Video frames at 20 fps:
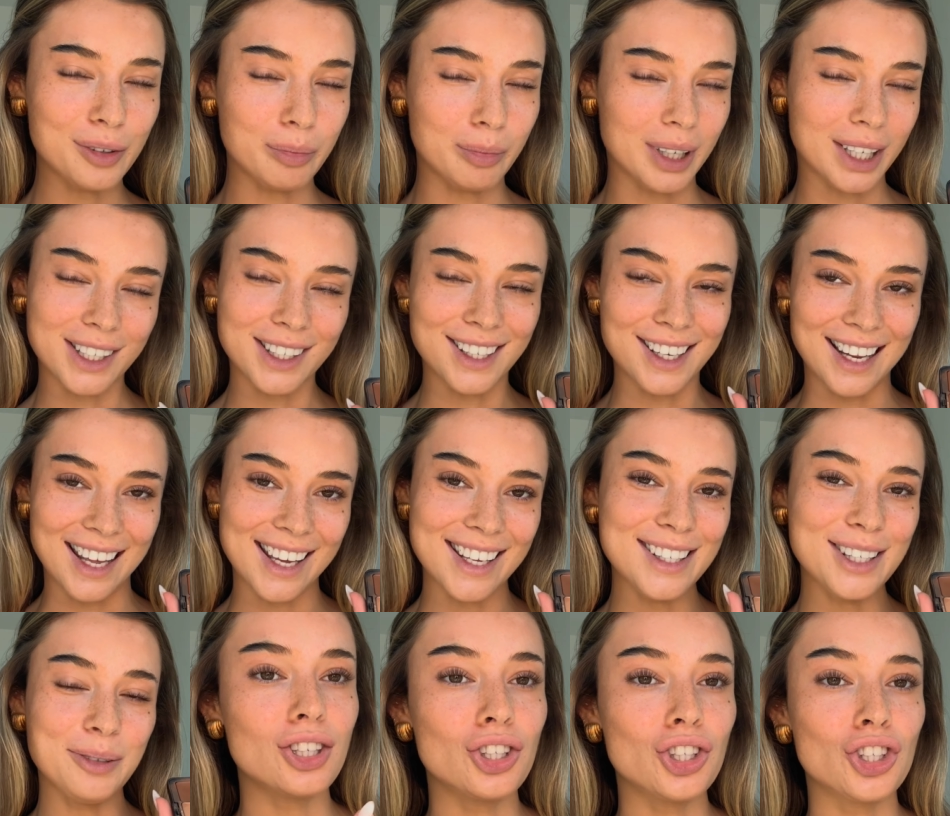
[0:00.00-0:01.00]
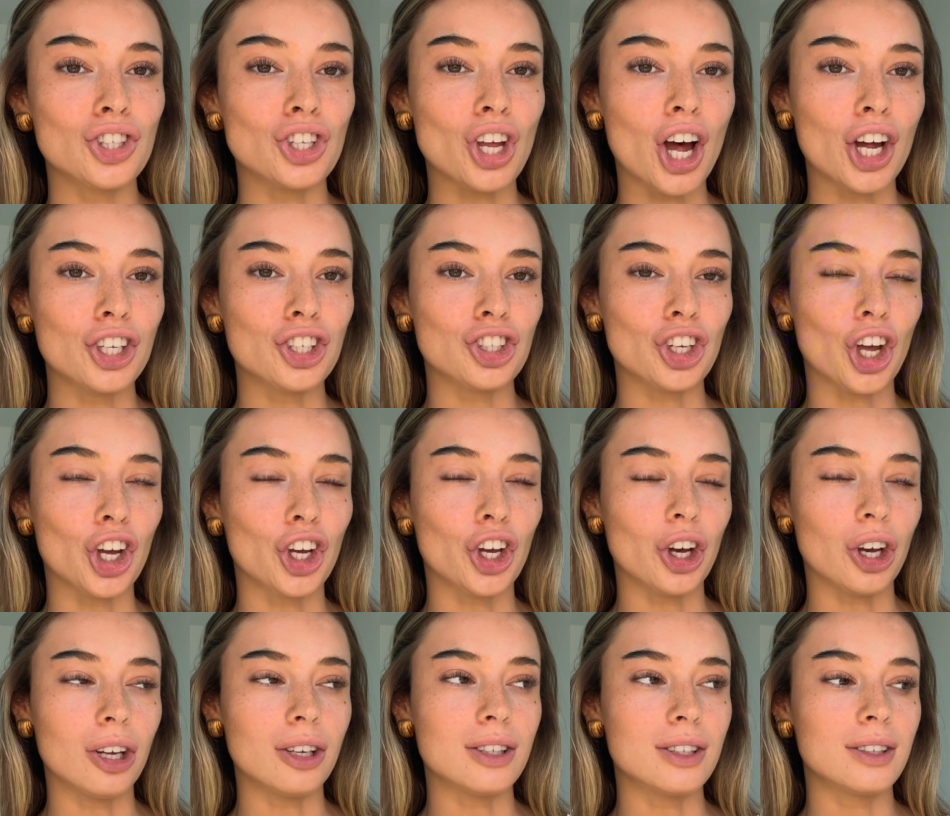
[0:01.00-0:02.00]
because it is. It's such a
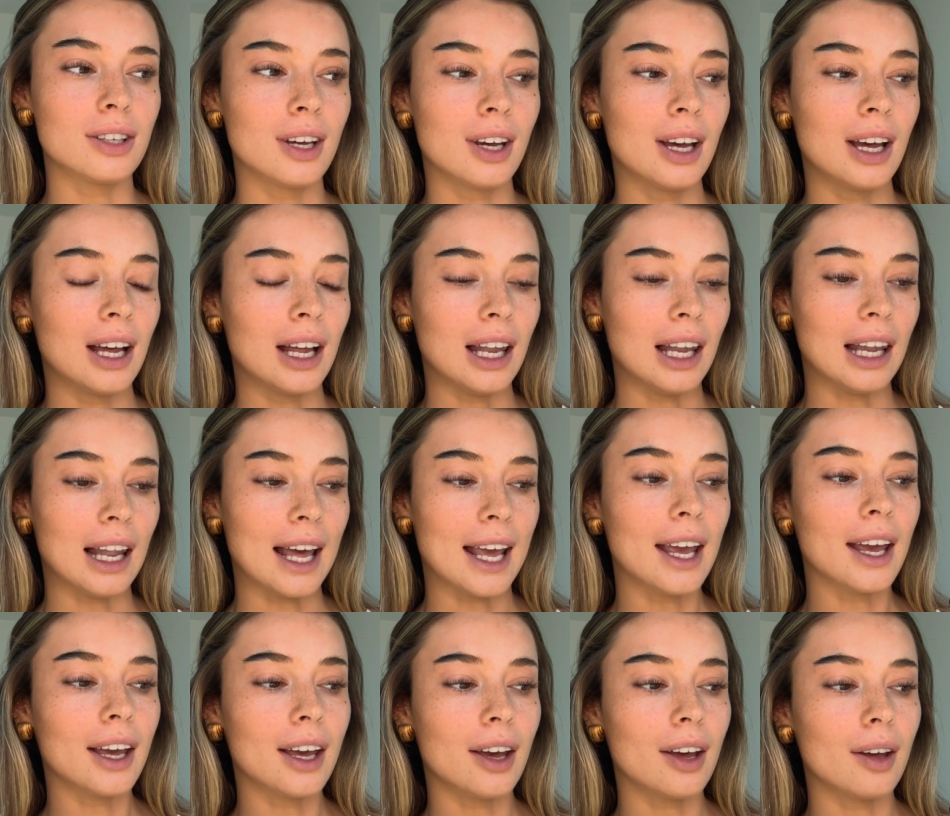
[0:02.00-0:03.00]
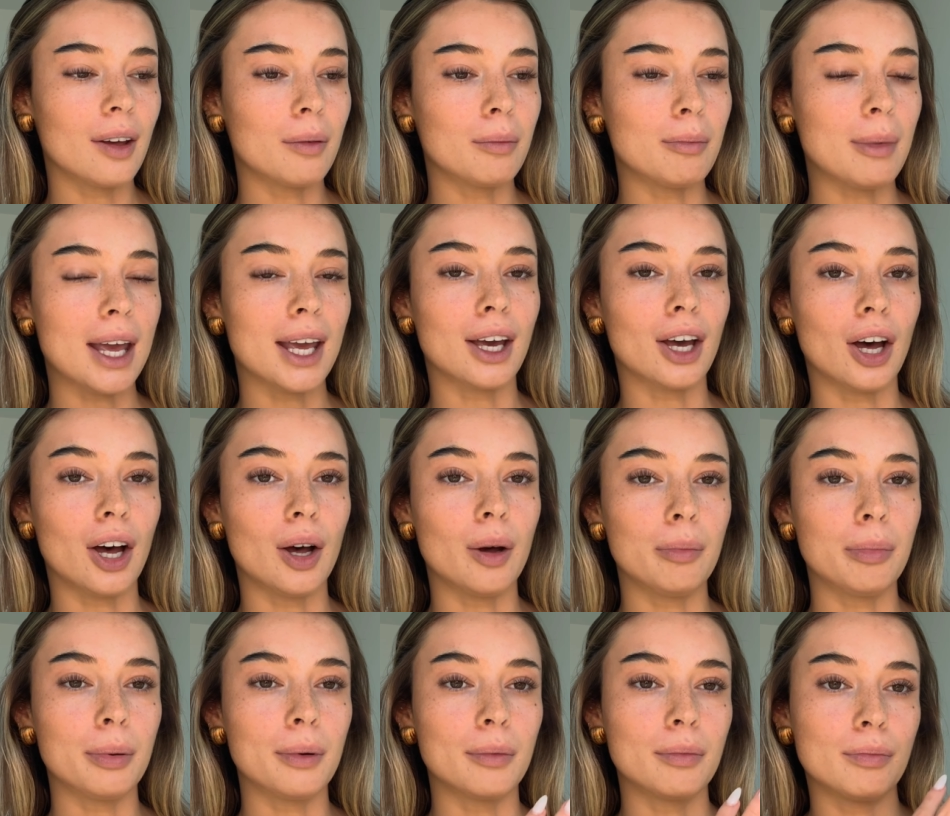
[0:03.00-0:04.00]
good like makeup
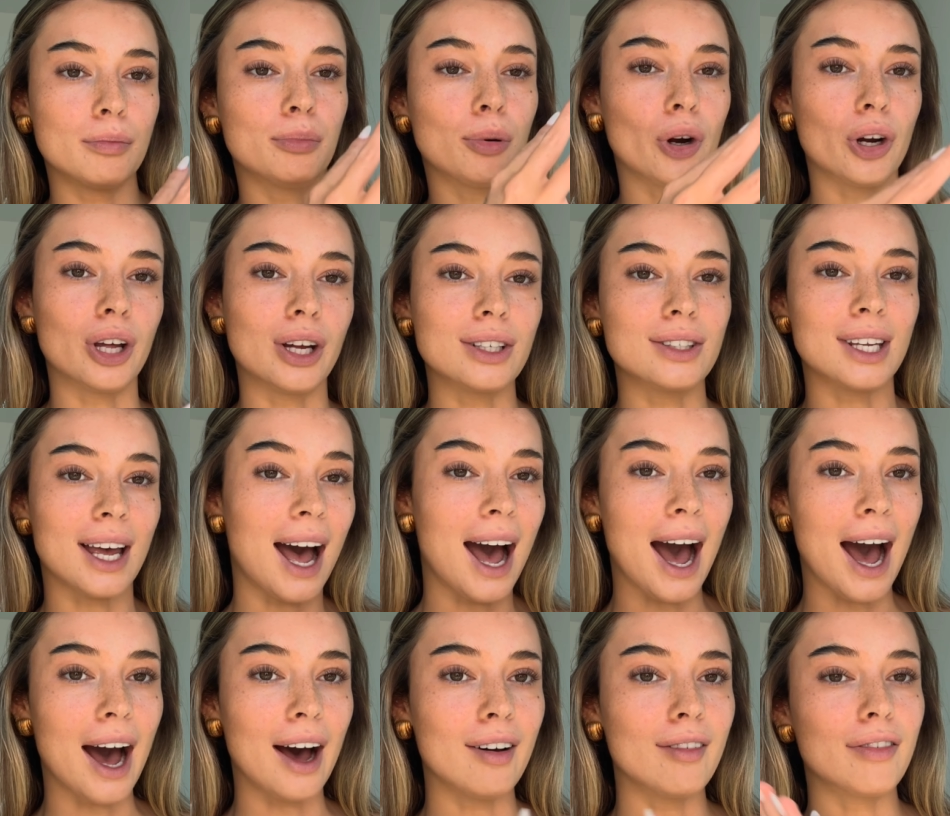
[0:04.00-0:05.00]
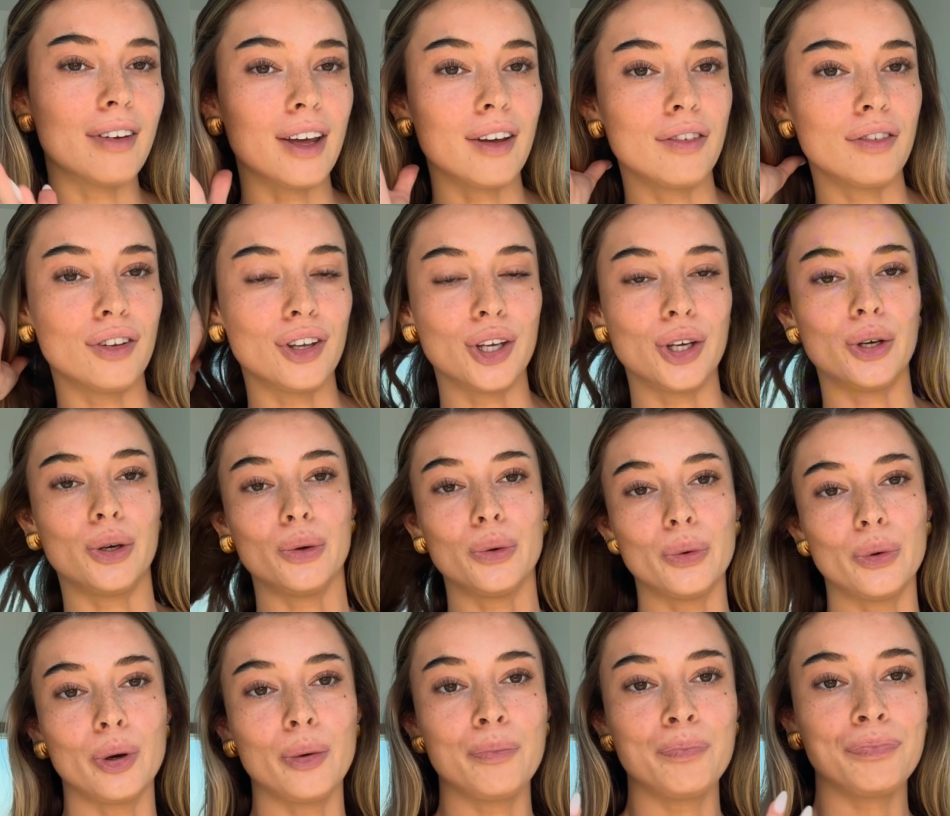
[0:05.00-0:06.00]
product to have if
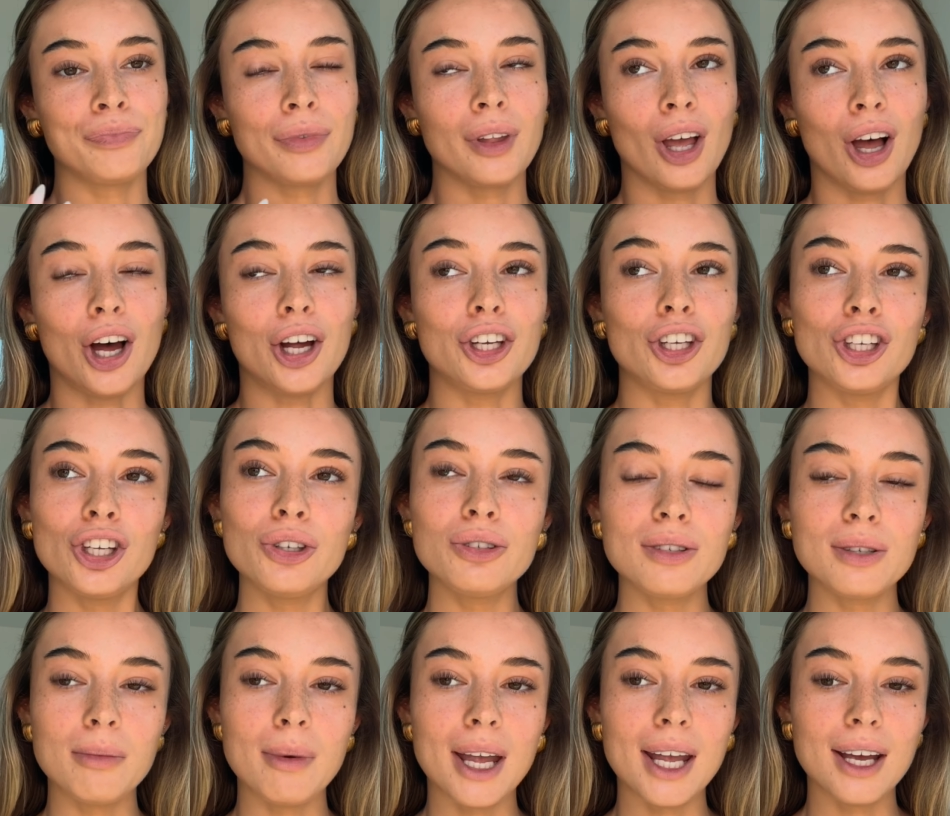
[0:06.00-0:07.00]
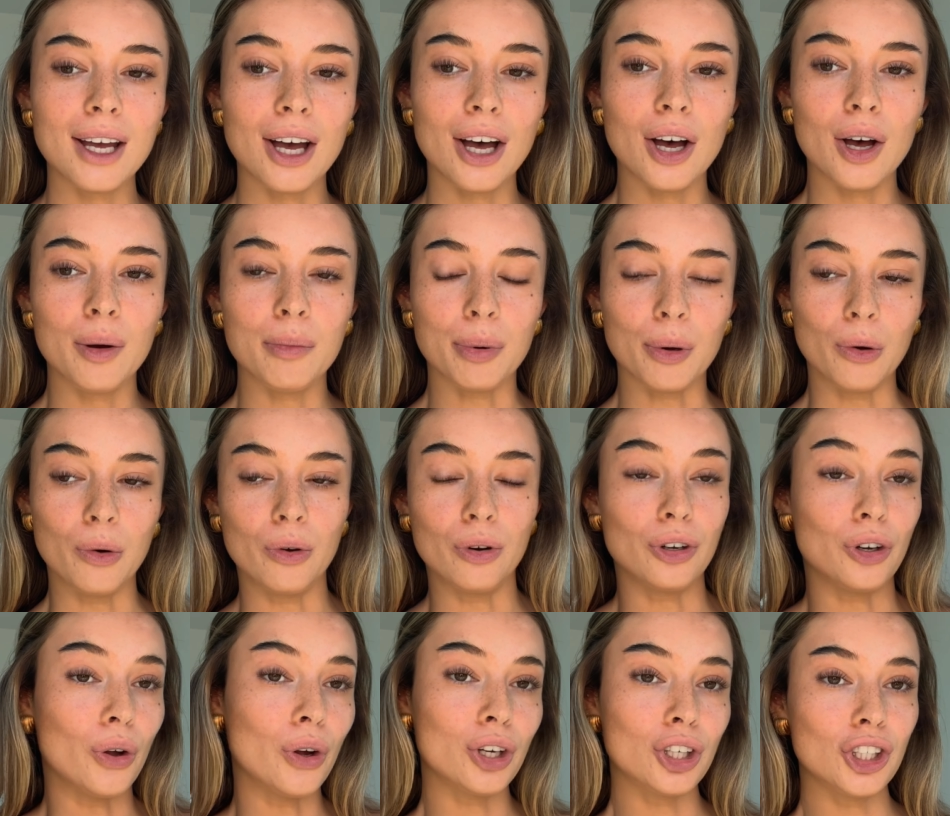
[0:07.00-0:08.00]
you are new to makeup or
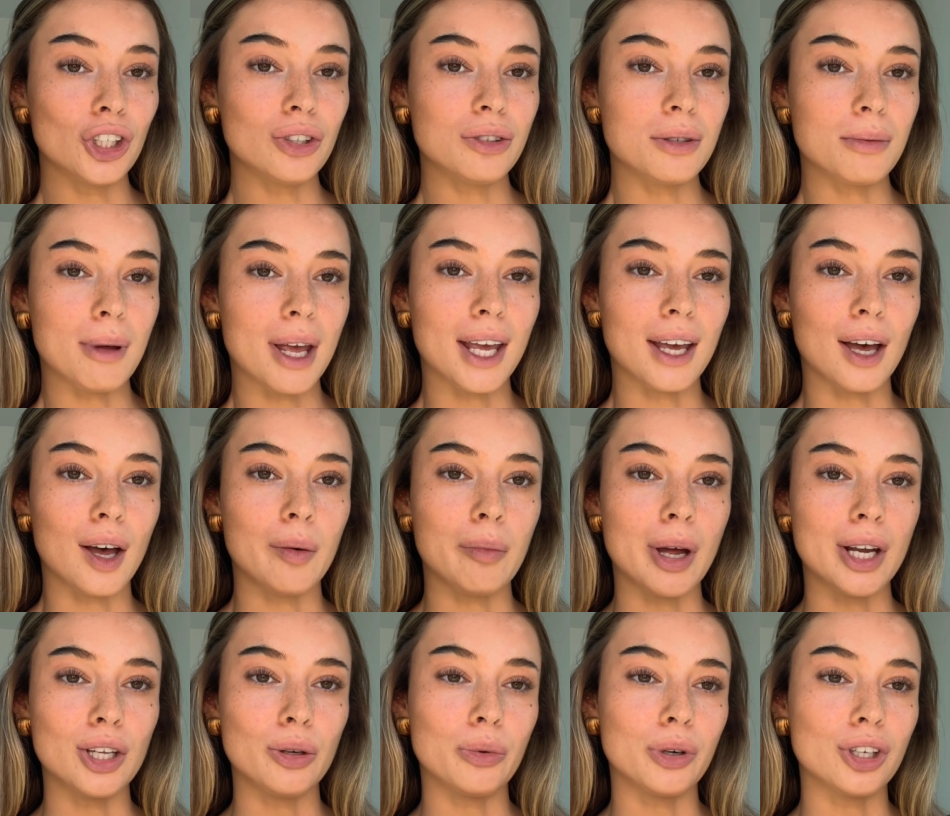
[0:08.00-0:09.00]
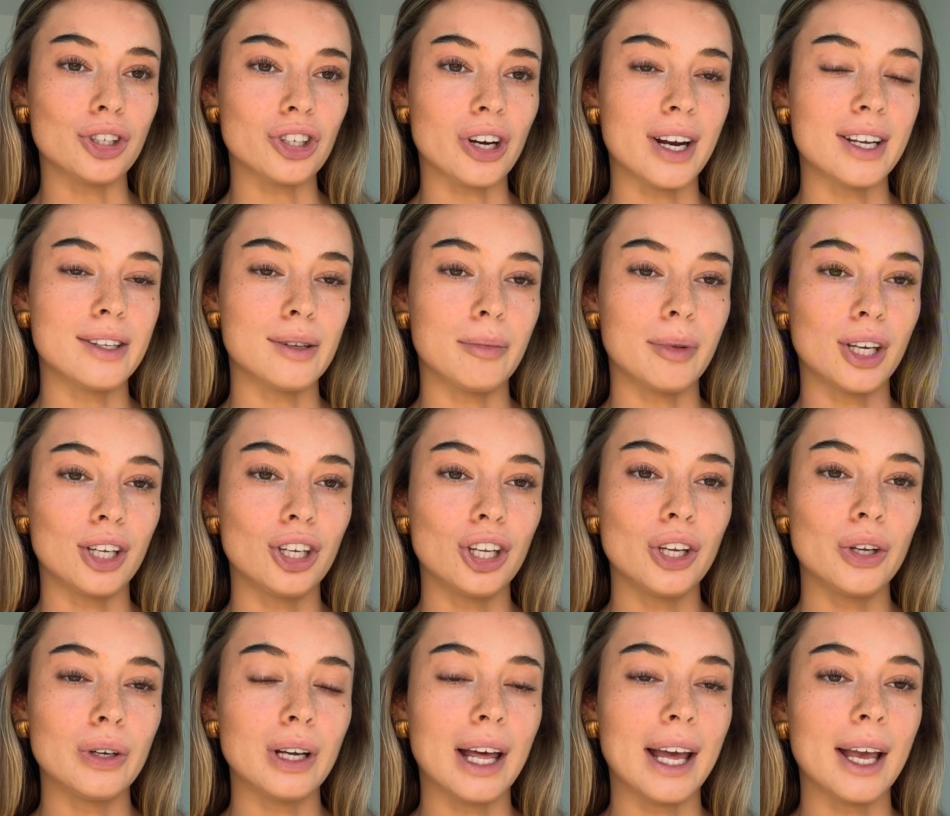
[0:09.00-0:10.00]
not new to makeup and you want to try something new.
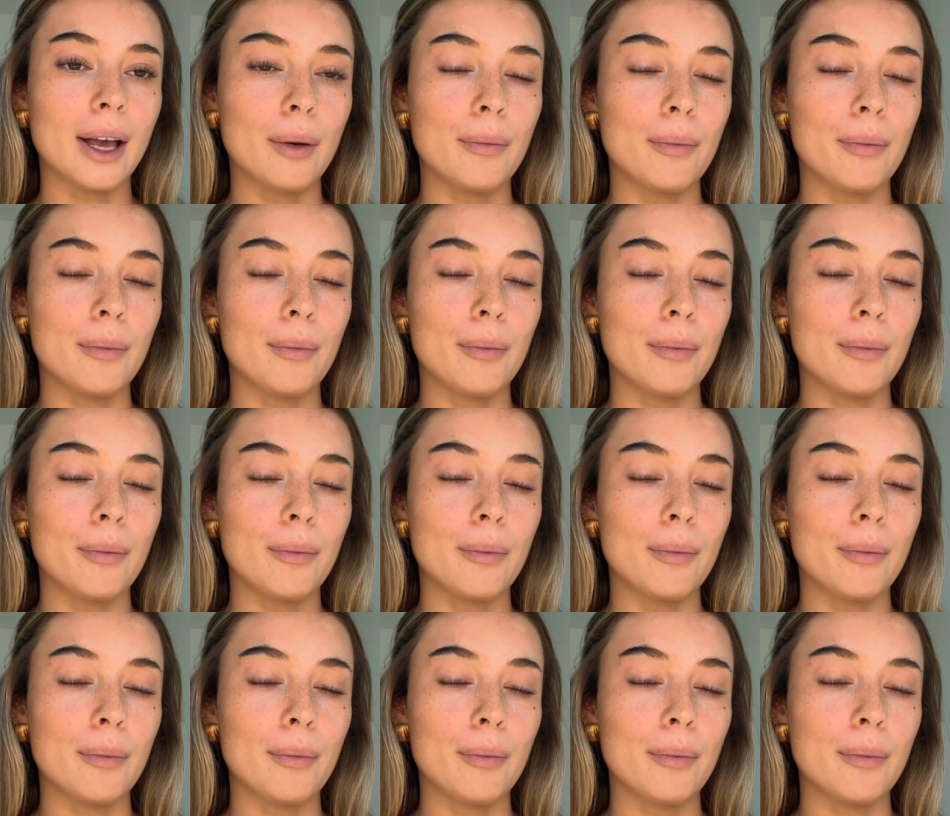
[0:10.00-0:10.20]
Like,